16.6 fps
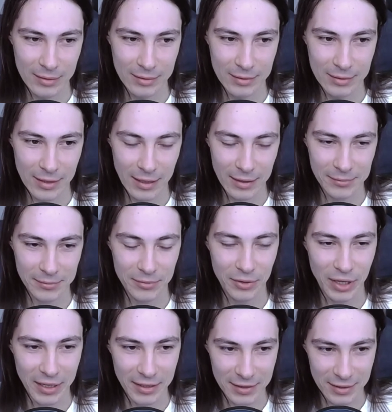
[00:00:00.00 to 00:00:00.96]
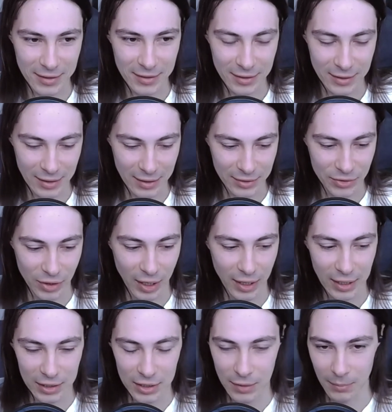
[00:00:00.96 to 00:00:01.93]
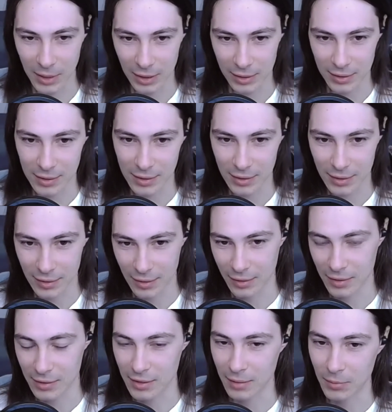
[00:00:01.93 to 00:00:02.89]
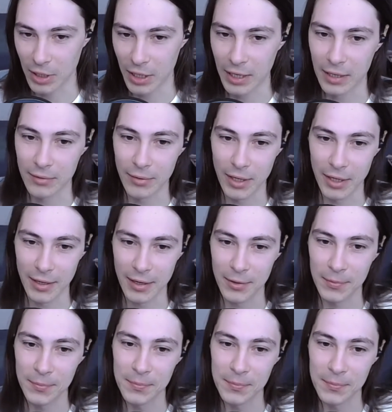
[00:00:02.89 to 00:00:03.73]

Hey, great. Trying not to melt in the summer heat right now.